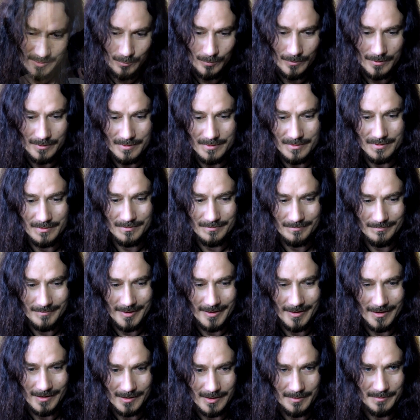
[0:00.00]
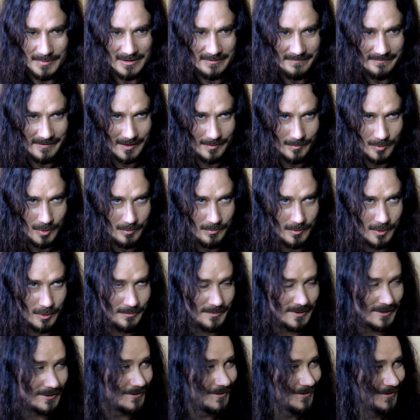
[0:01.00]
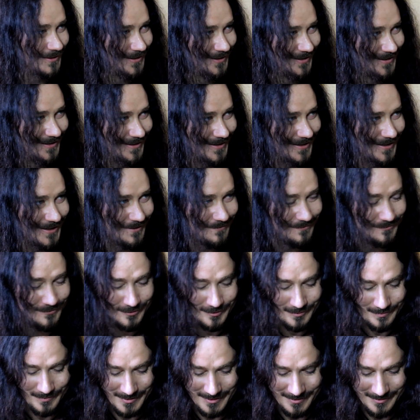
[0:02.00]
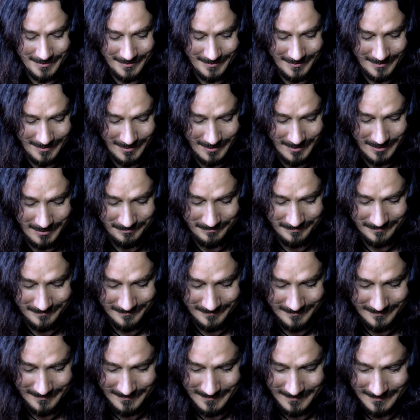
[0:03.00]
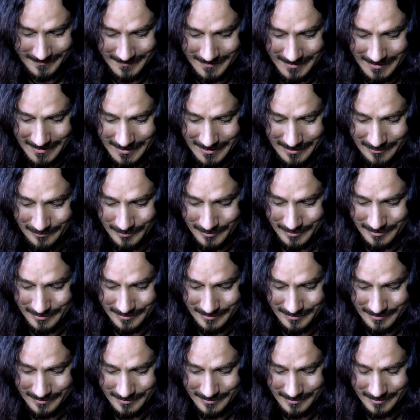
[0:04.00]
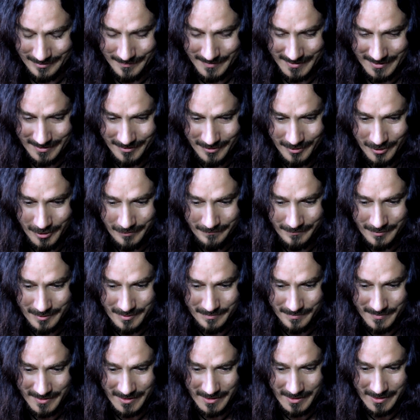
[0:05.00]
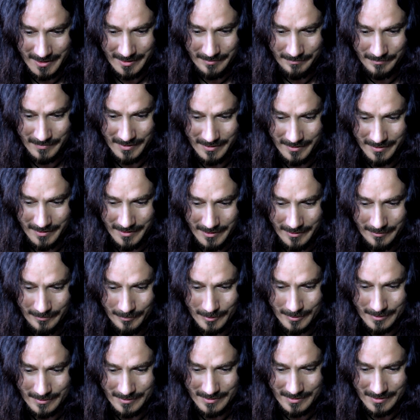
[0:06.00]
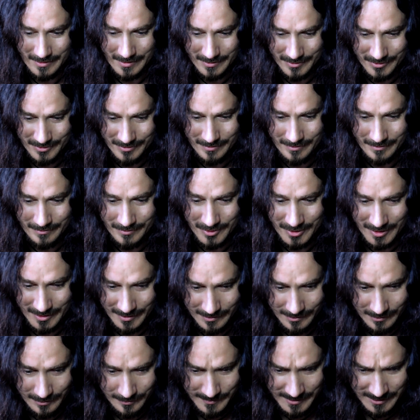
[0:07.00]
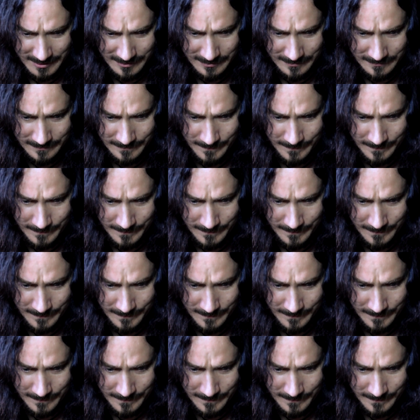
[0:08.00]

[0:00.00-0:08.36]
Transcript: was the ultimate fanboy moment, I have to admit. I was a bit nervous meeting him, but he was such a gentleman.